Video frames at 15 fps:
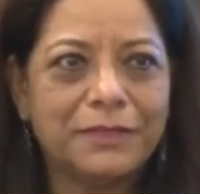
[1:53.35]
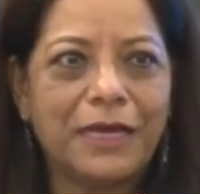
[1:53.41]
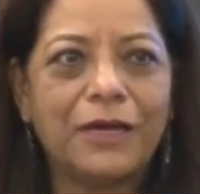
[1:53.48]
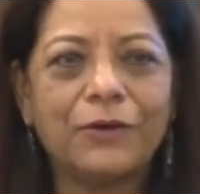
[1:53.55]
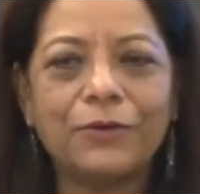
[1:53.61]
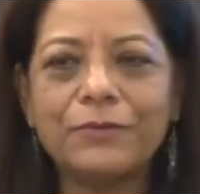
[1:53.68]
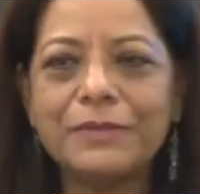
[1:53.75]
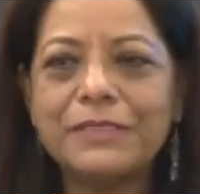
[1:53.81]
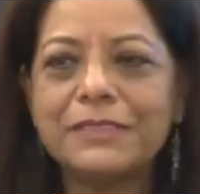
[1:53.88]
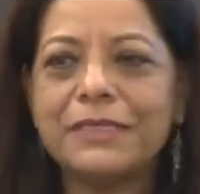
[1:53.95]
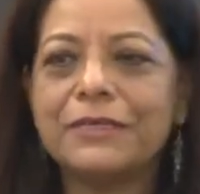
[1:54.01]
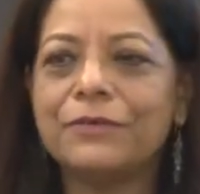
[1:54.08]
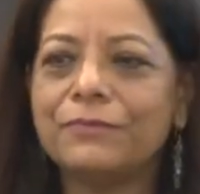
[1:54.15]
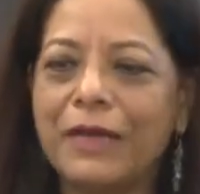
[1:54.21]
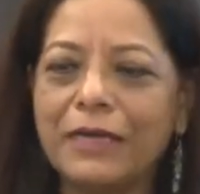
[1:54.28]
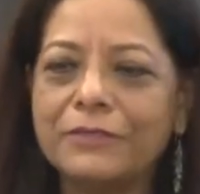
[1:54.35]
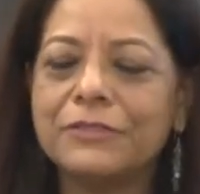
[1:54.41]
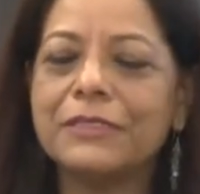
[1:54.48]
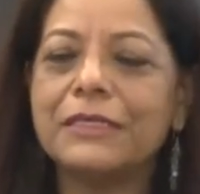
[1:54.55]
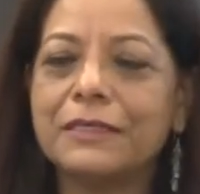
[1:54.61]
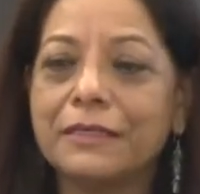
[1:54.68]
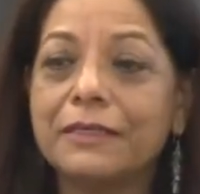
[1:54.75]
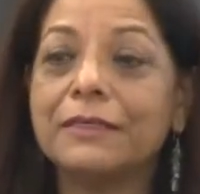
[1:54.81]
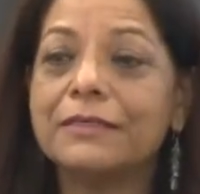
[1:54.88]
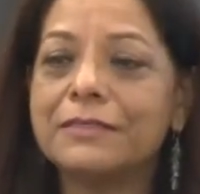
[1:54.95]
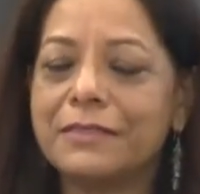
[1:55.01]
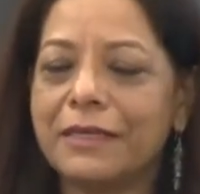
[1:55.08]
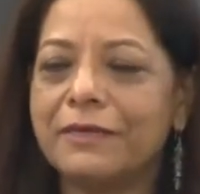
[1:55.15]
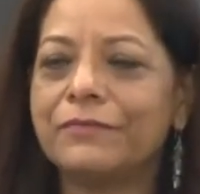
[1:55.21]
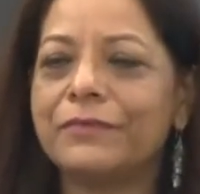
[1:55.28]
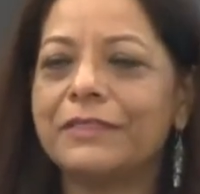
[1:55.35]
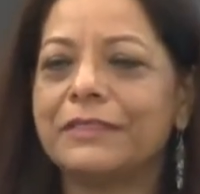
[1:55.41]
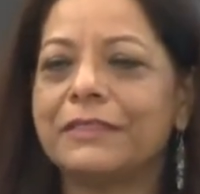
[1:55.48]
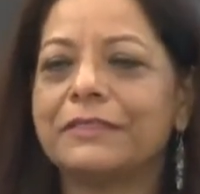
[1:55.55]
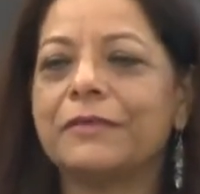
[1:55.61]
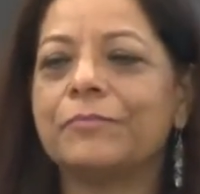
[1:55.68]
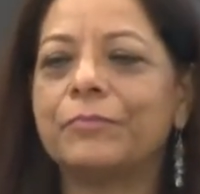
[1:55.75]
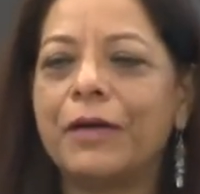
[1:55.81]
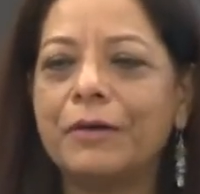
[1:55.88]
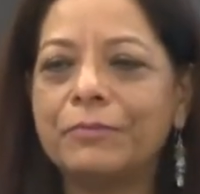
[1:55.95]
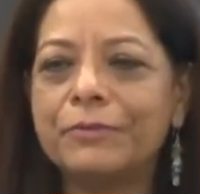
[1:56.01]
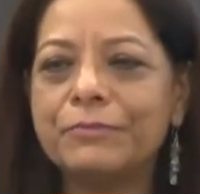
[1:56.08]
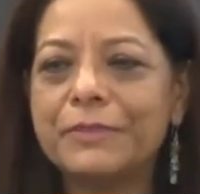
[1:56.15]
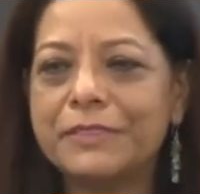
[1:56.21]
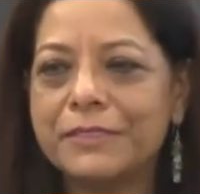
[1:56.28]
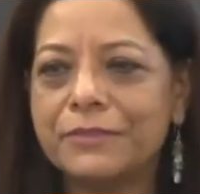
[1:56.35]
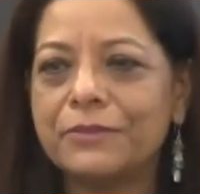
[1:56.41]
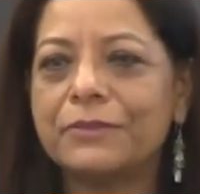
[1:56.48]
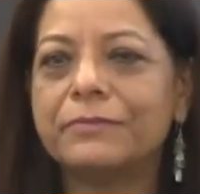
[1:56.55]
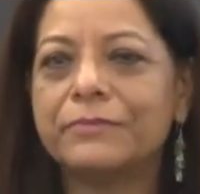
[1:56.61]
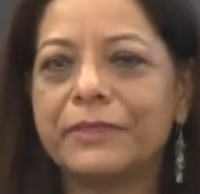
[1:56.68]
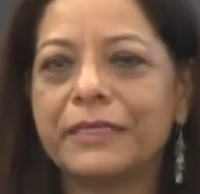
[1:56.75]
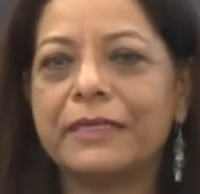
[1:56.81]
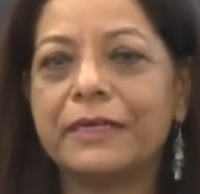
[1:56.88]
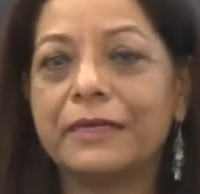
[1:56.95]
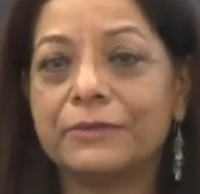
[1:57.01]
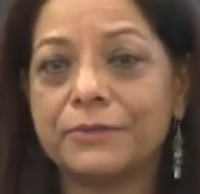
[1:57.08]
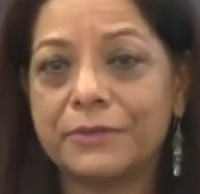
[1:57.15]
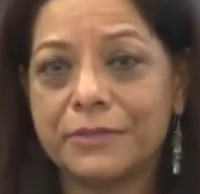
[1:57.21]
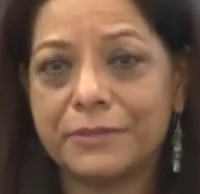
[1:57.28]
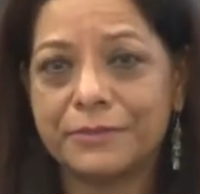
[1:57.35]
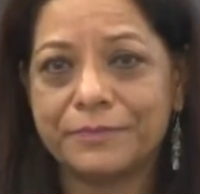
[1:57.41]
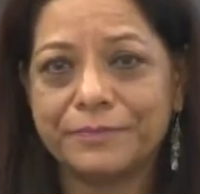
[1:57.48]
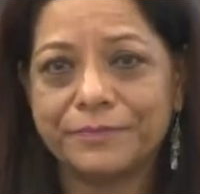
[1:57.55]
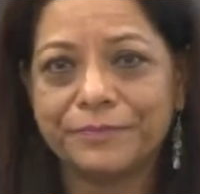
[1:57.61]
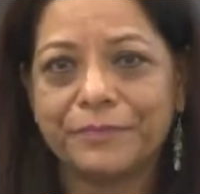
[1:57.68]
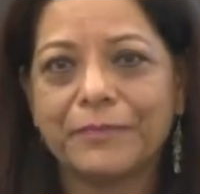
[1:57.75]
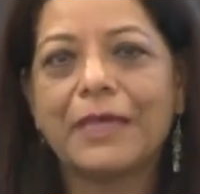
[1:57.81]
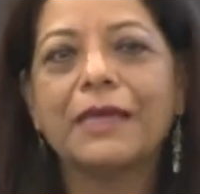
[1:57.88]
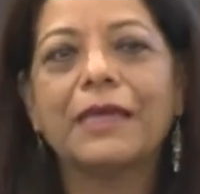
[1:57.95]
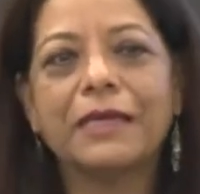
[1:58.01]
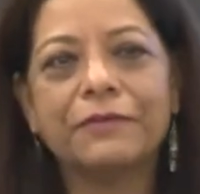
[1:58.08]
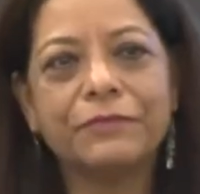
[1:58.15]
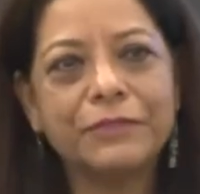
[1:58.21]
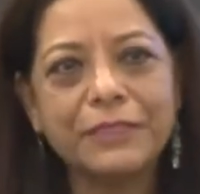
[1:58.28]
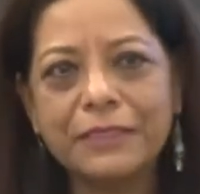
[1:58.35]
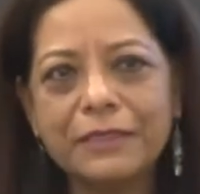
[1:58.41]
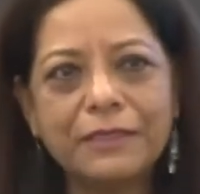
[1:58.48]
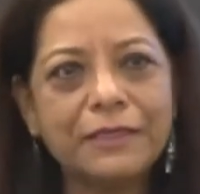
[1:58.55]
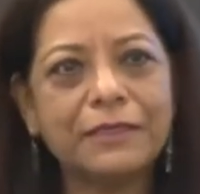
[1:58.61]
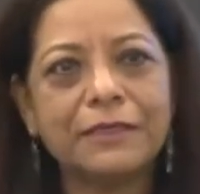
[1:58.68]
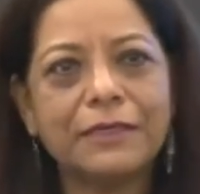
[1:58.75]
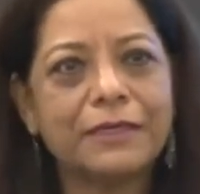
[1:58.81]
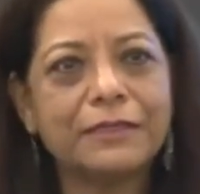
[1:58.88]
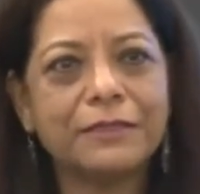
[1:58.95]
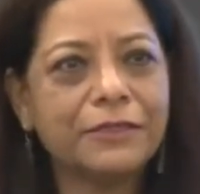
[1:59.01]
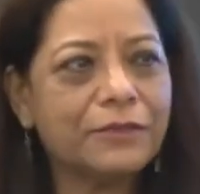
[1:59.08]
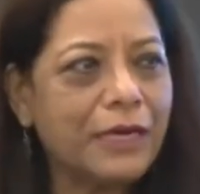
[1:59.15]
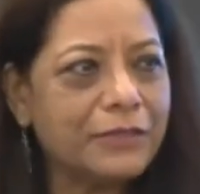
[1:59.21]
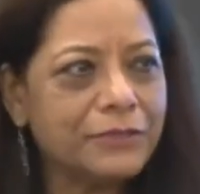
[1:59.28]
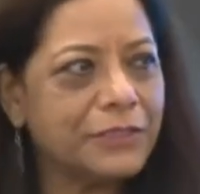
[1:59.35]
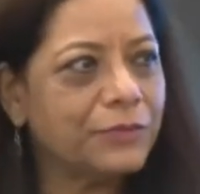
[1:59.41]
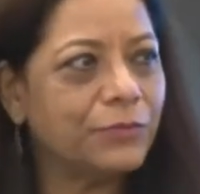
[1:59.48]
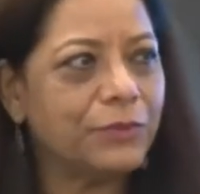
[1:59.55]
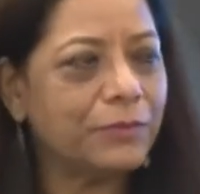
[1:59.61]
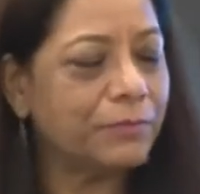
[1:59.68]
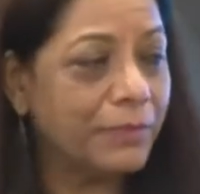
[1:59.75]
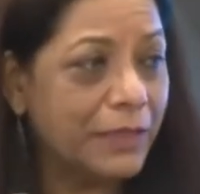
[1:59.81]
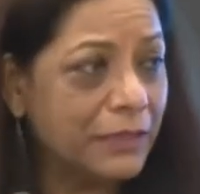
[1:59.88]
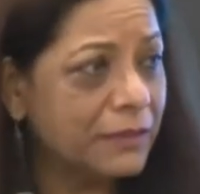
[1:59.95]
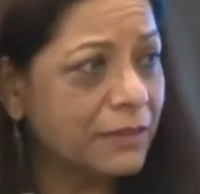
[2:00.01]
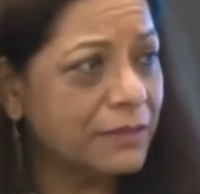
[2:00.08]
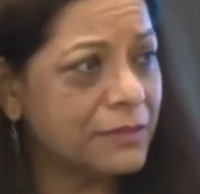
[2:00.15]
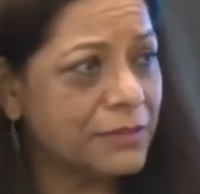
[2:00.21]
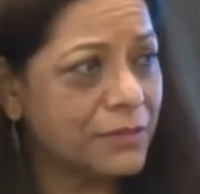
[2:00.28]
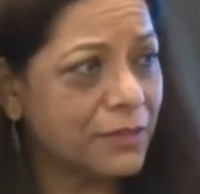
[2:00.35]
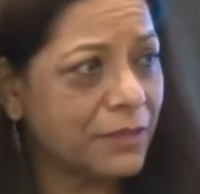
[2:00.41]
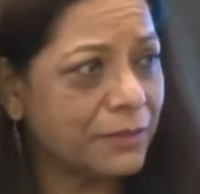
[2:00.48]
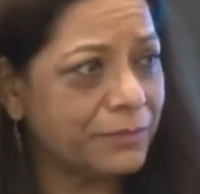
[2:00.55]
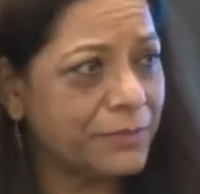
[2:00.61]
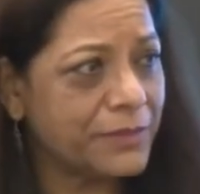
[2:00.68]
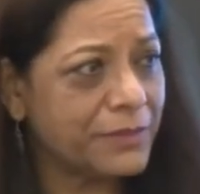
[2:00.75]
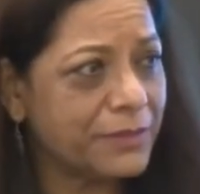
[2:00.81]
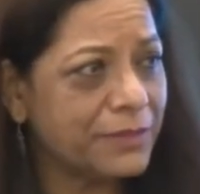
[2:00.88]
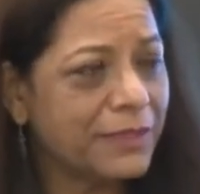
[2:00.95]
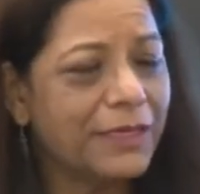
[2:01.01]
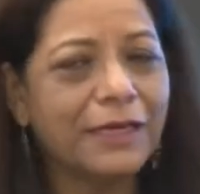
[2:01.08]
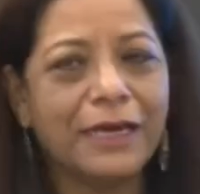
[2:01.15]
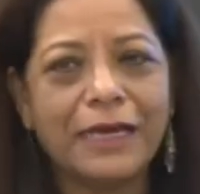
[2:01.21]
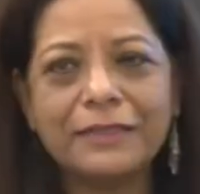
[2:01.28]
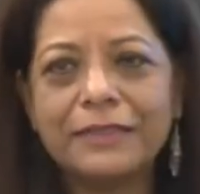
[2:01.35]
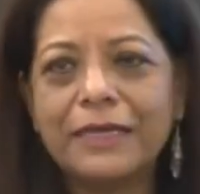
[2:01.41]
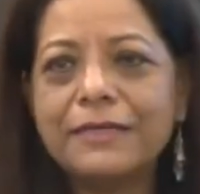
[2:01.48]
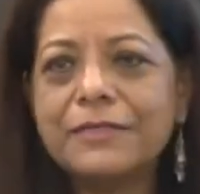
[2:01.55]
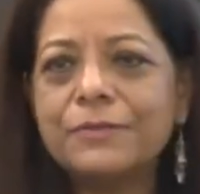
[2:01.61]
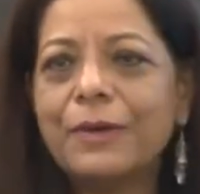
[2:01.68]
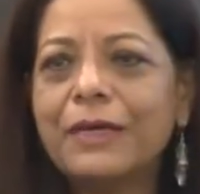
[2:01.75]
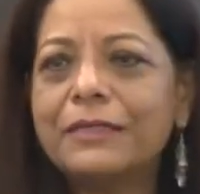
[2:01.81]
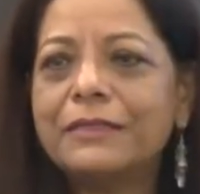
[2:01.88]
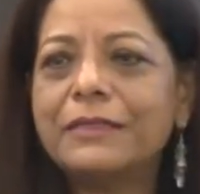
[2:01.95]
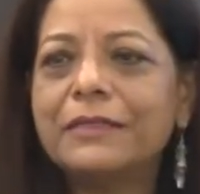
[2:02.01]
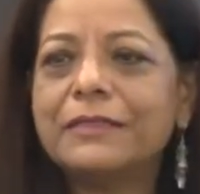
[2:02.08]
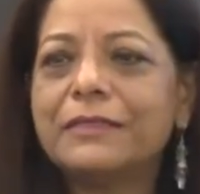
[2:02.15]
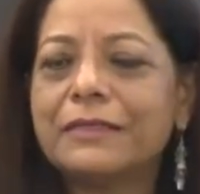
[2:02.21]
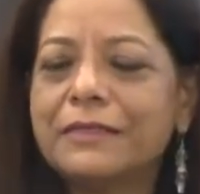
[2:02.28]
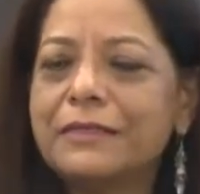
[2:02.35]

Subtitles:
I always say you've actually learned everything. The problem is you don't bring it out. If you didn't learn anything, you actually wouldn't be in these jobs. And that is why I think in